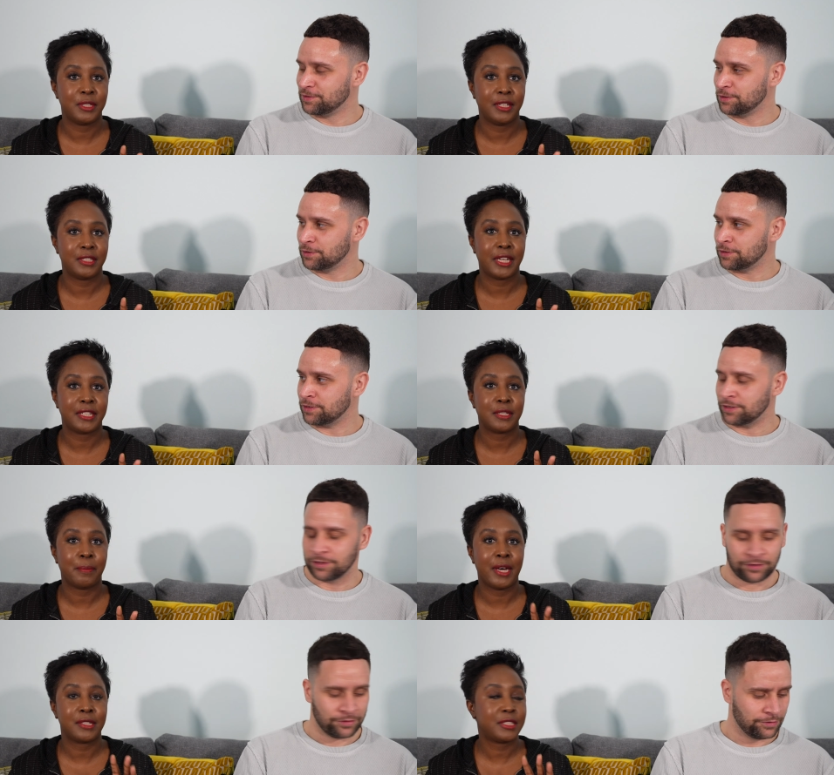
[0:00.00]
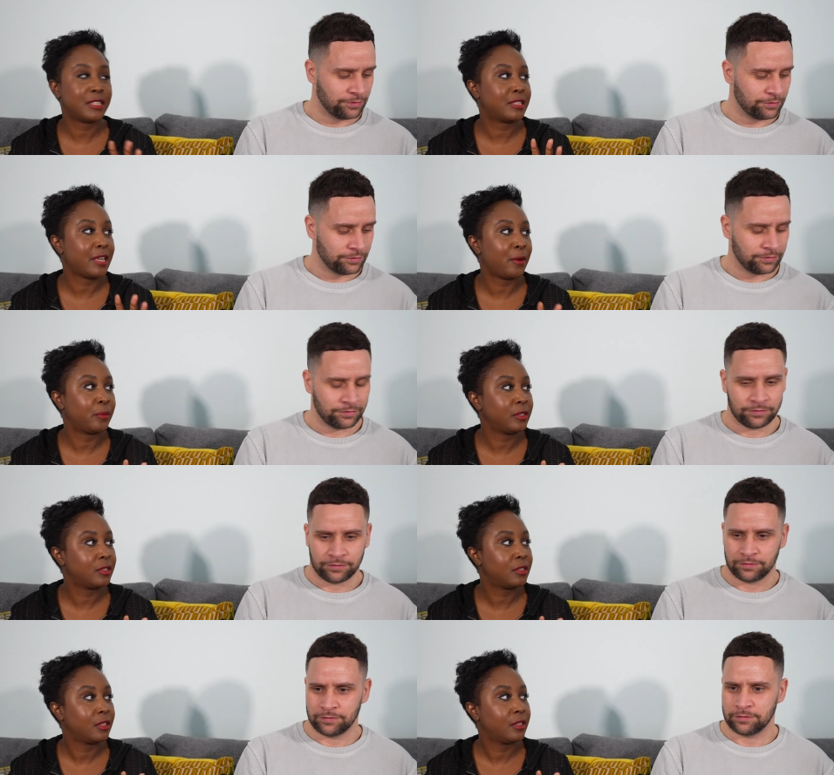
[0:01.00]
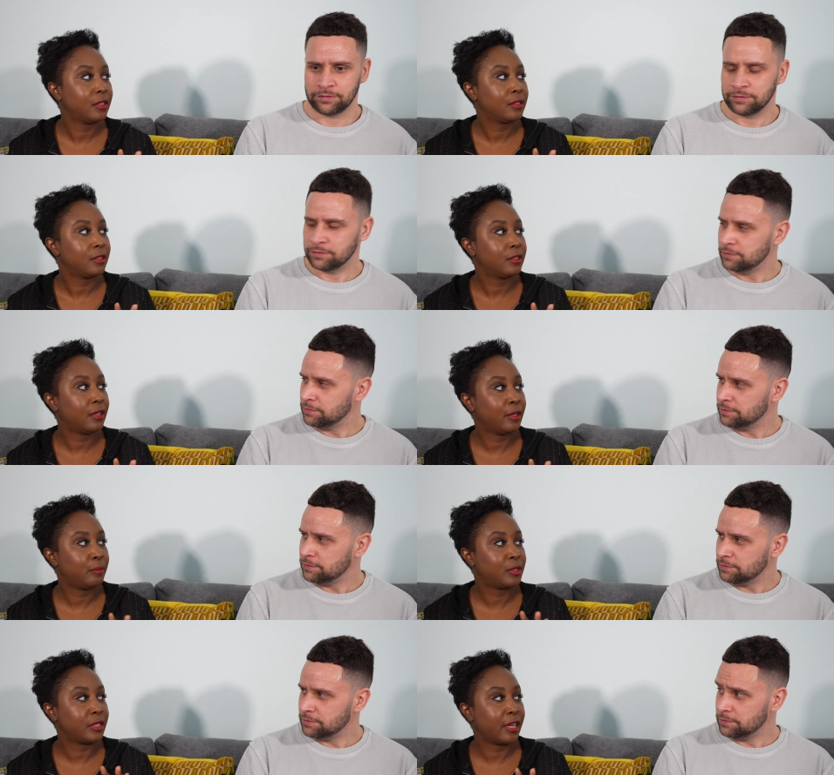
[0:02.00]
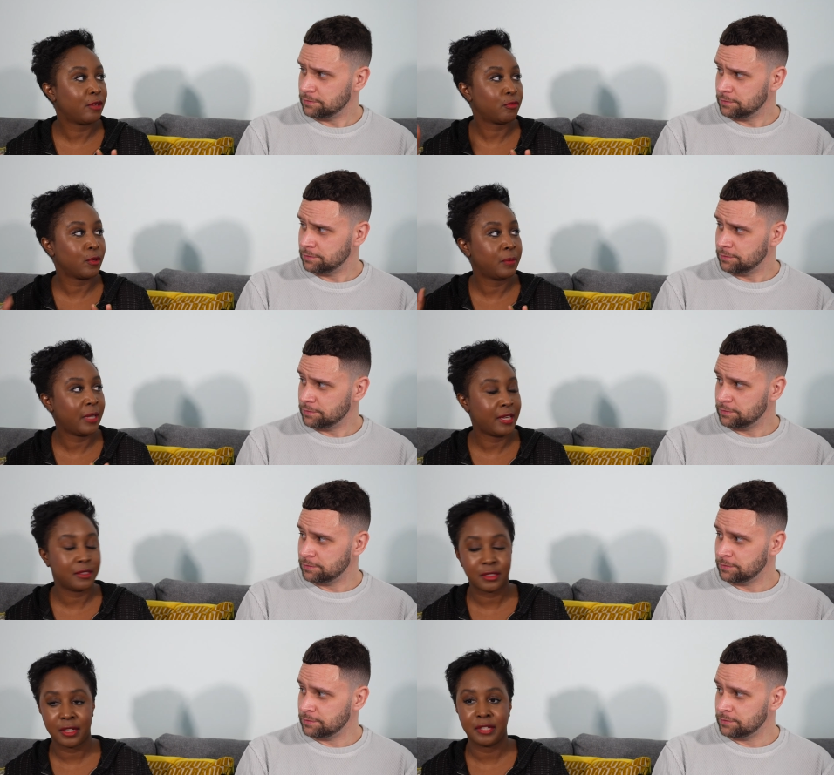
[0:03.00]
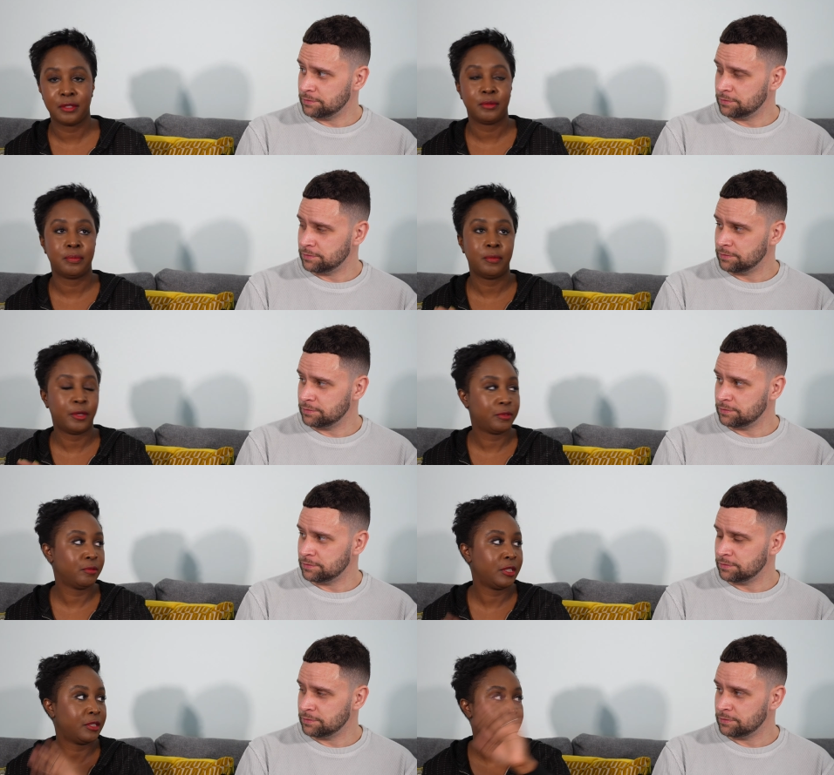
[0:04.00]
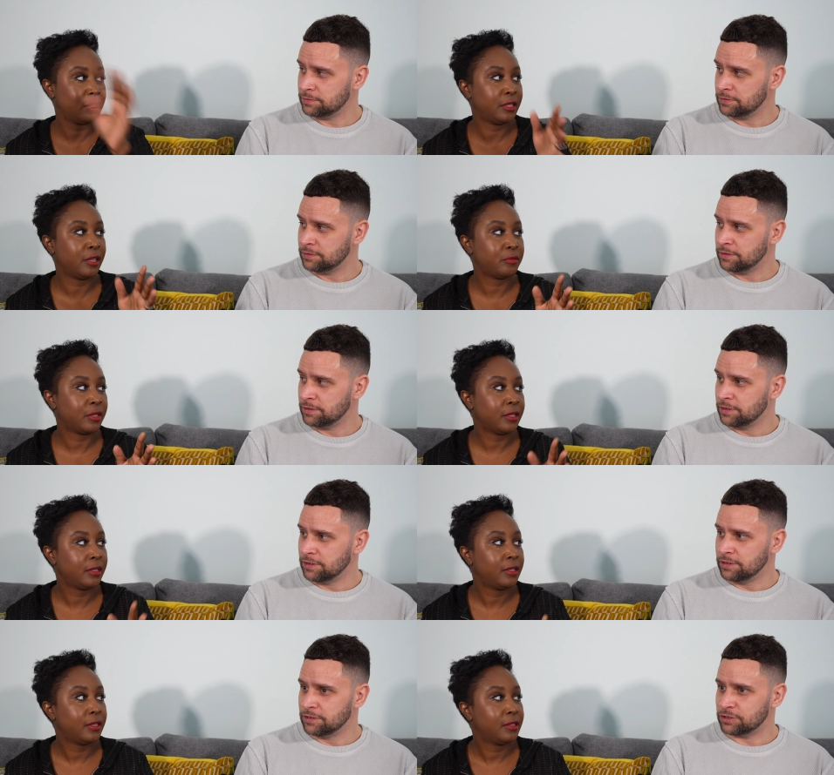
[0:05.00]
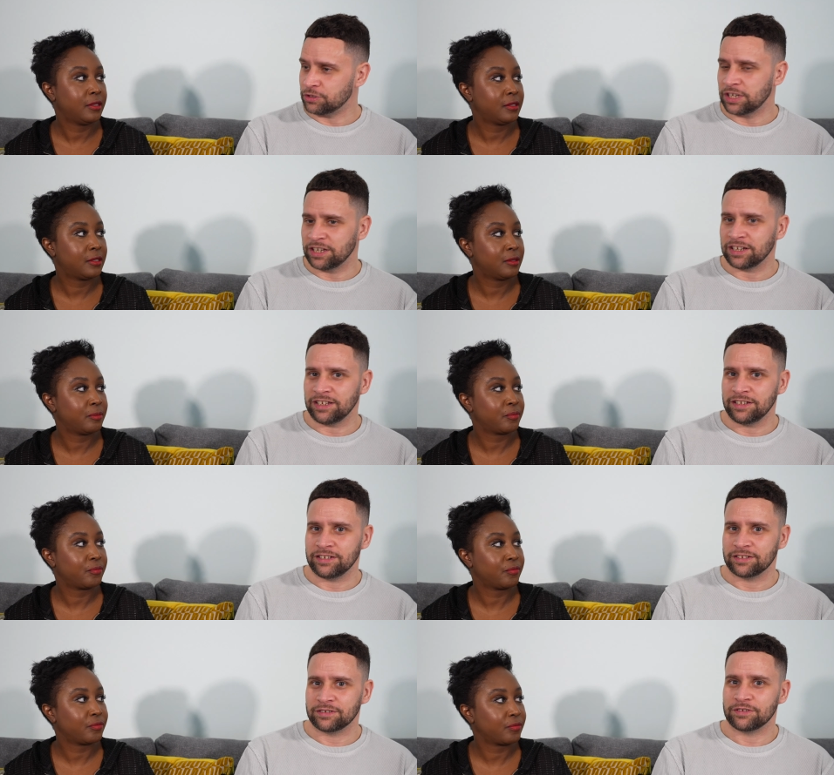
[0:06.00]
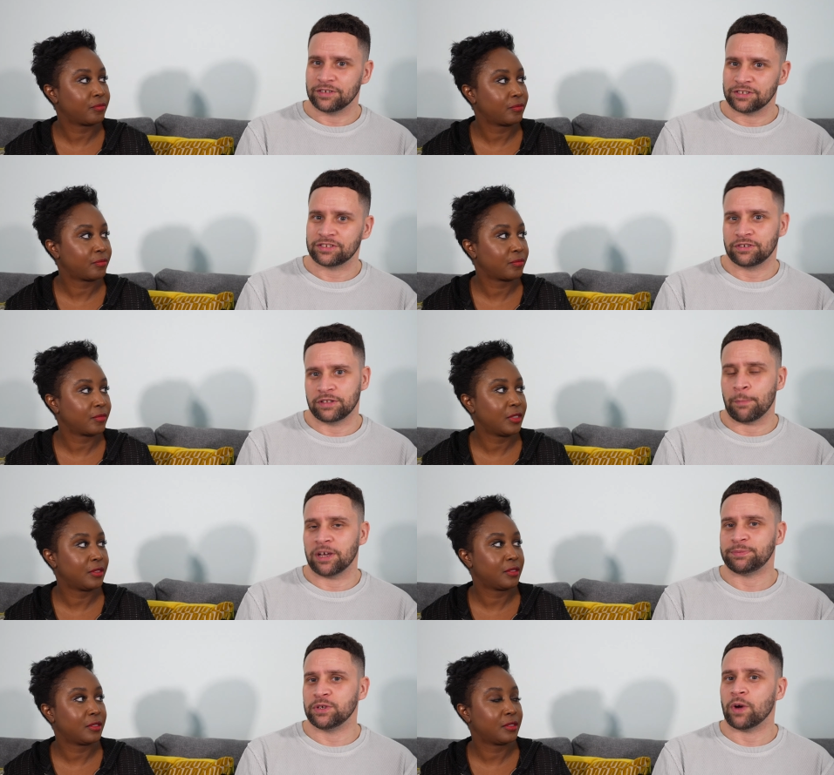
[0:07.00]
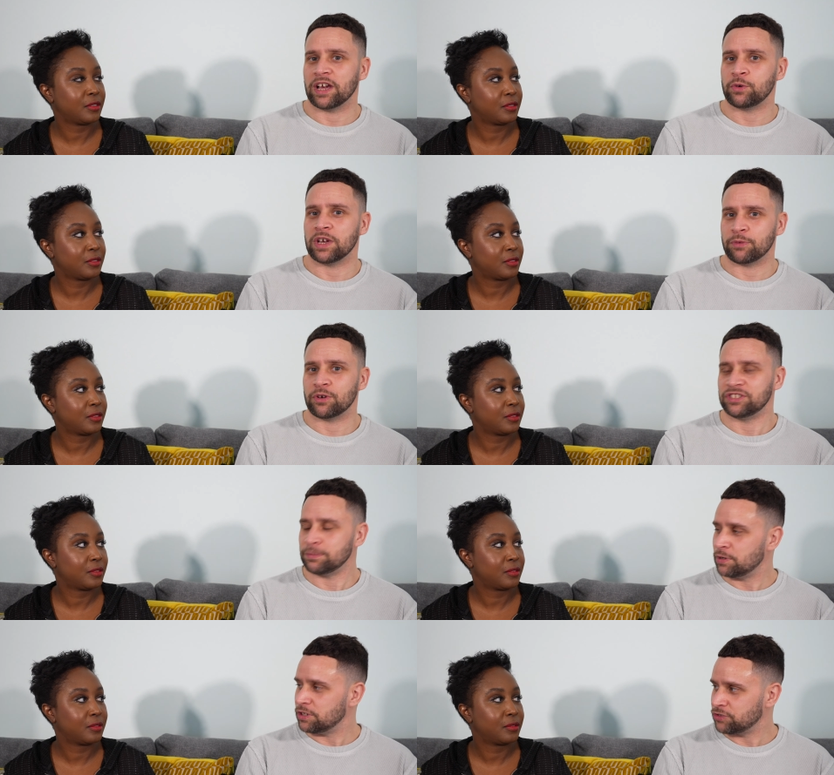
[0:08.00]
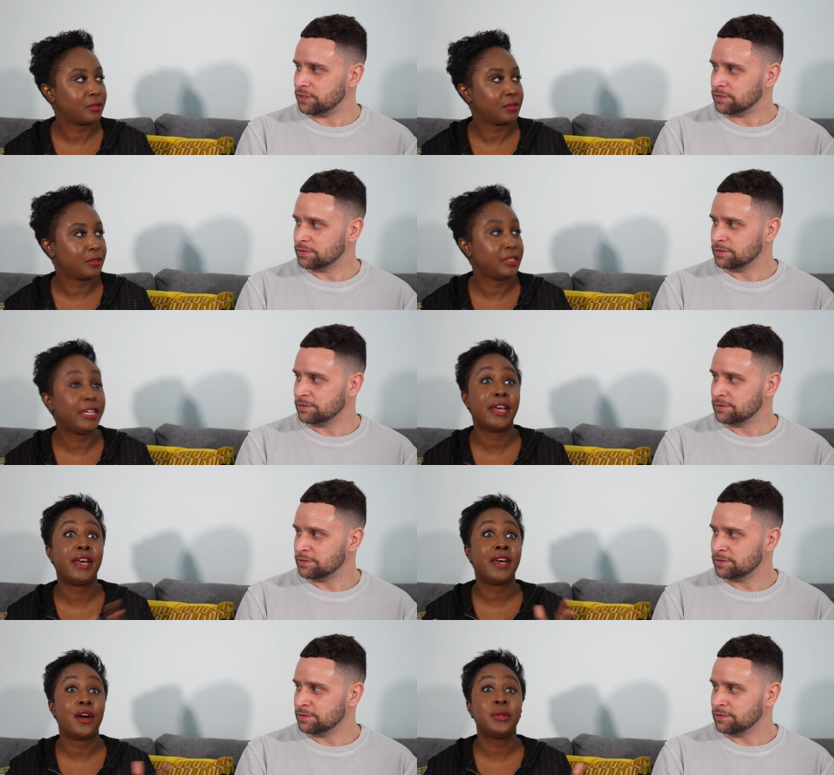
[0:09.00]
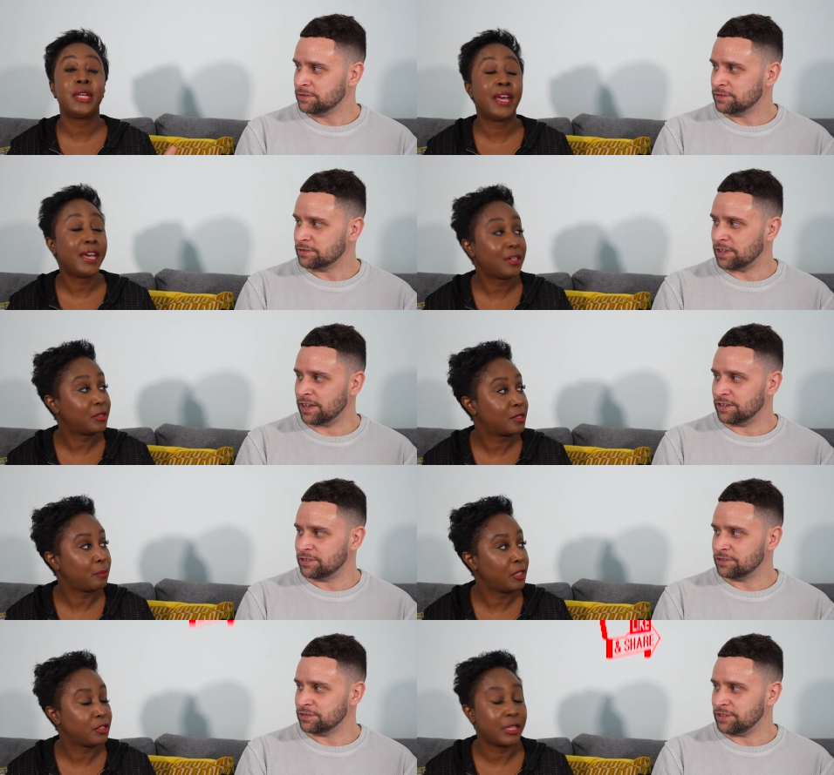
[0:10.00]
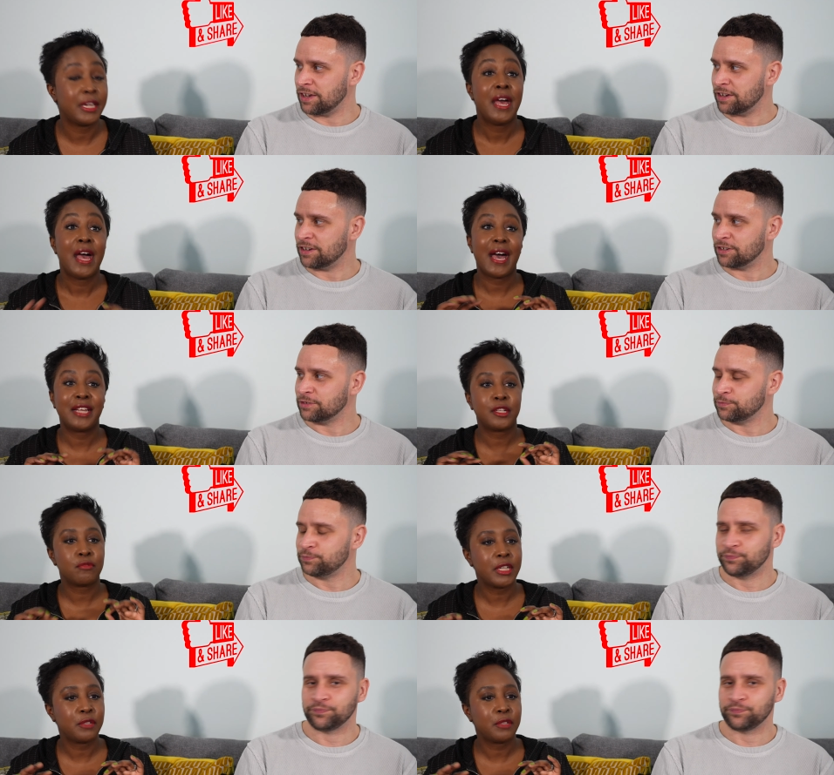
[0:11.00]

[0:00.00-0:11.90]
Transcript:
Speaker 1: it takes about six hours um, to get from that side of the, of the region to the other.
Speaker 2: So technically, that must be quite quick because it's a bullet train.
Speaker 1: Yeah, oh yeah, because it's a bullet train. Yeah, yeah. And I read